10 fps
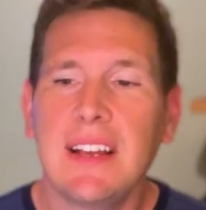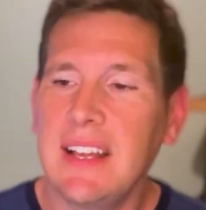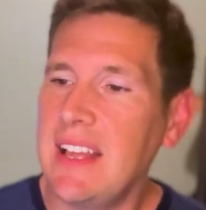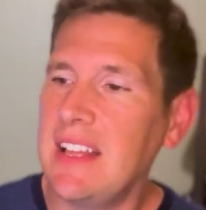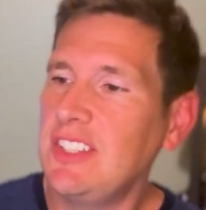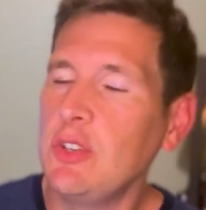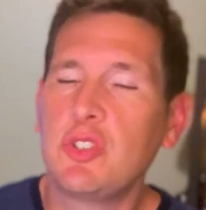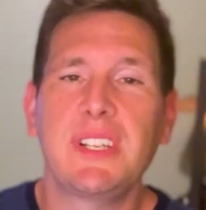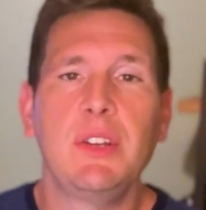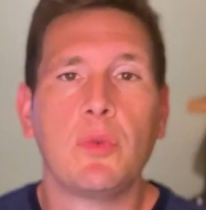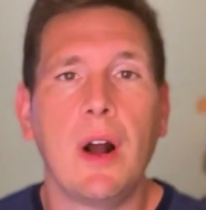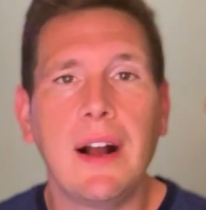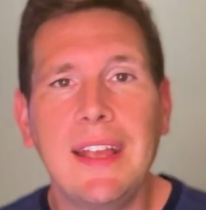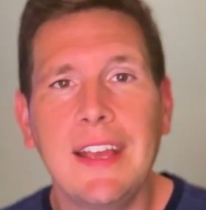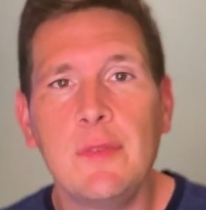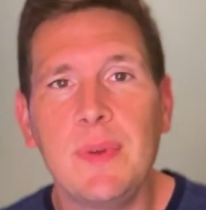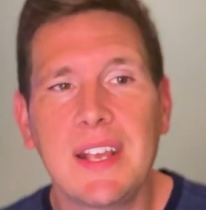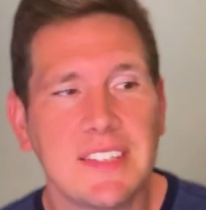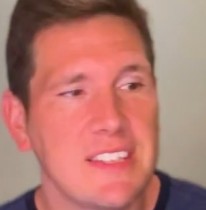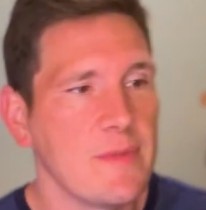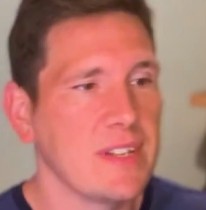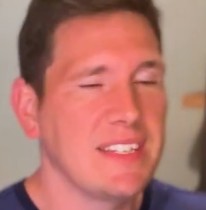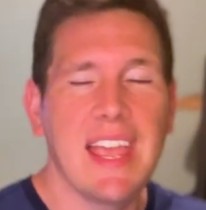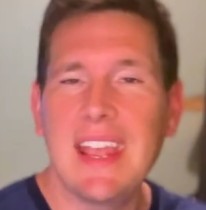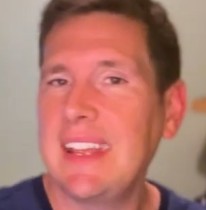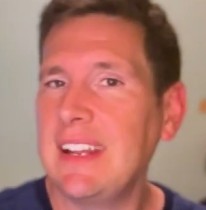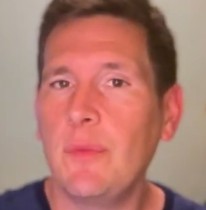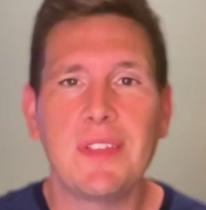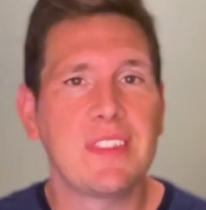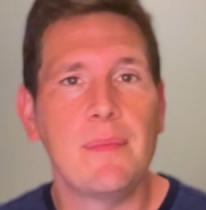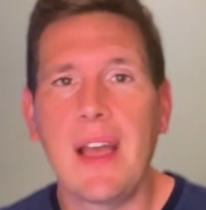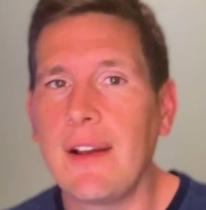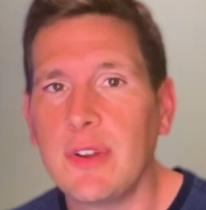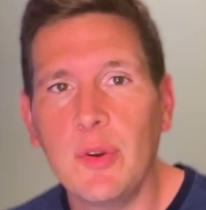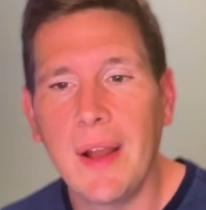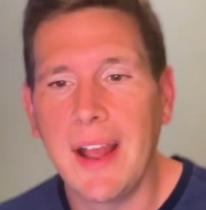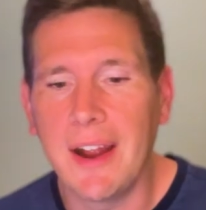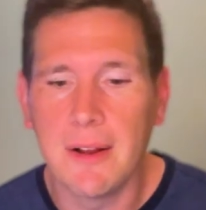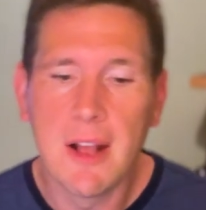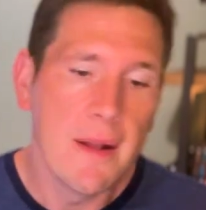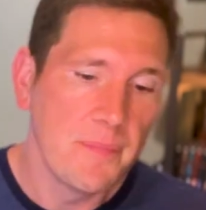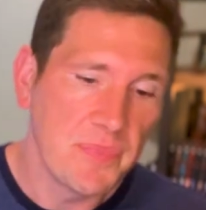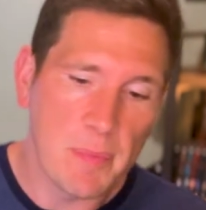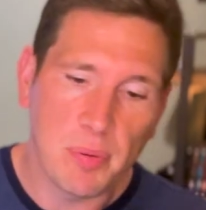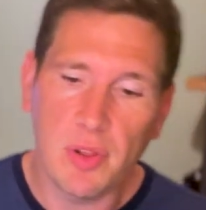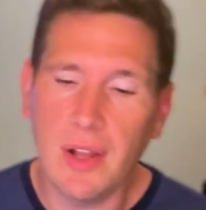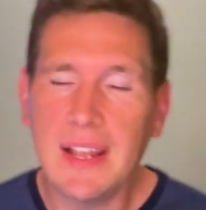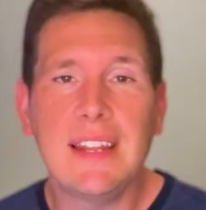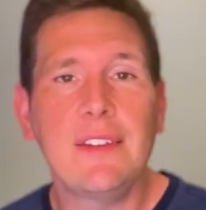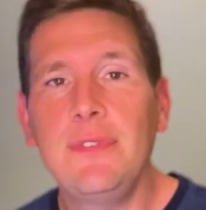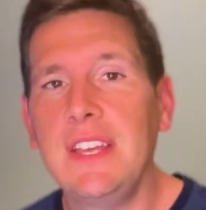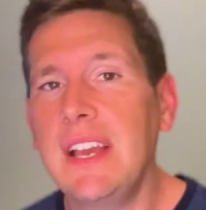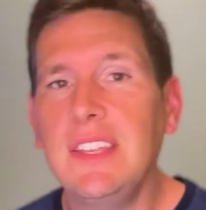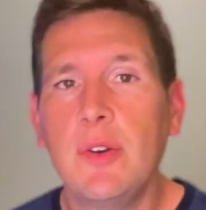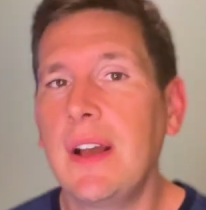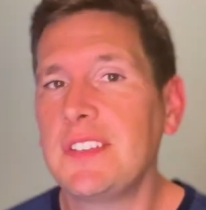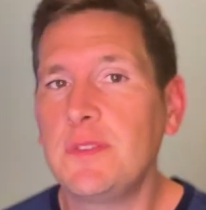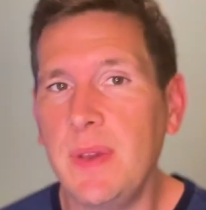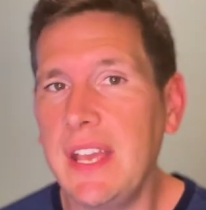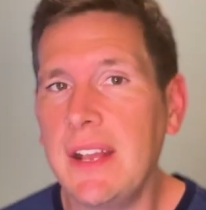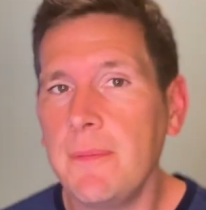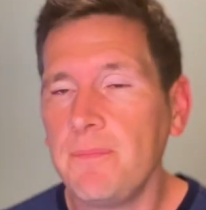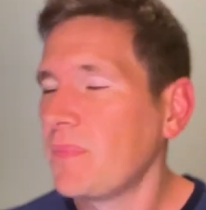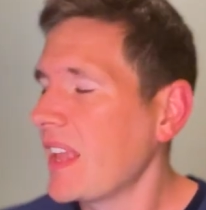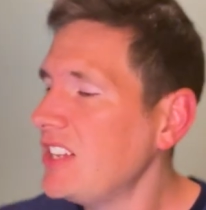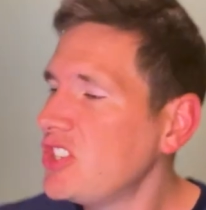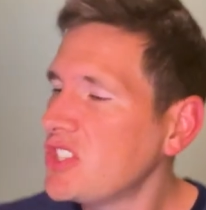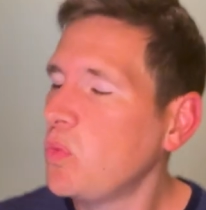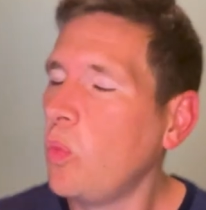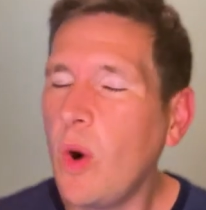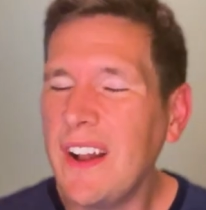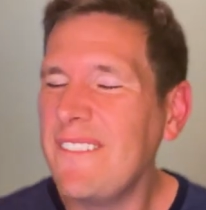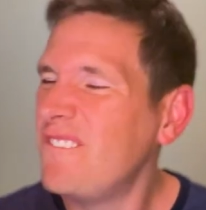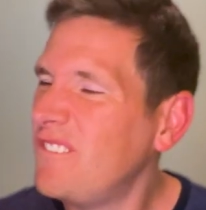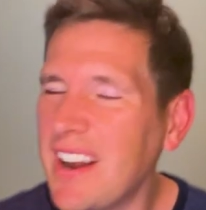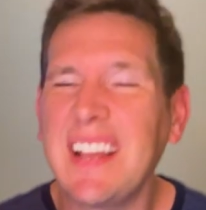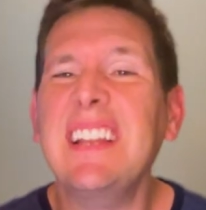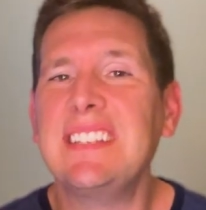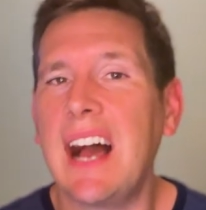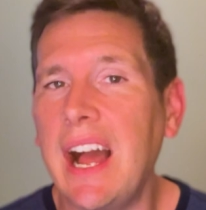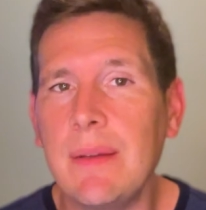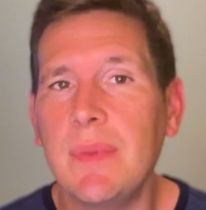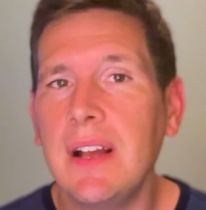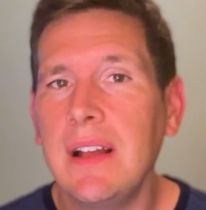It's usually rugged because they've been taking it with them everywhere. They plug it in via U S B and just one fucking time.